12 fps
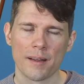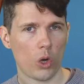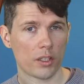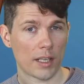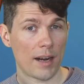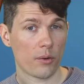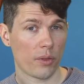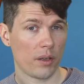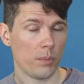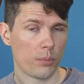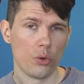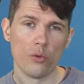what are
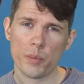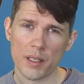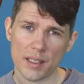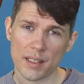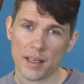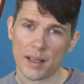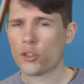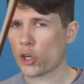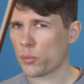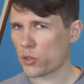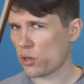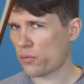the improvements in
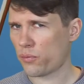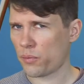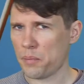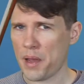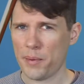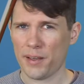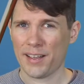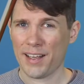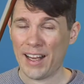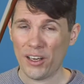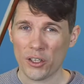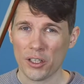terms of maybe
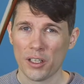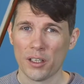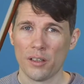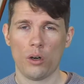color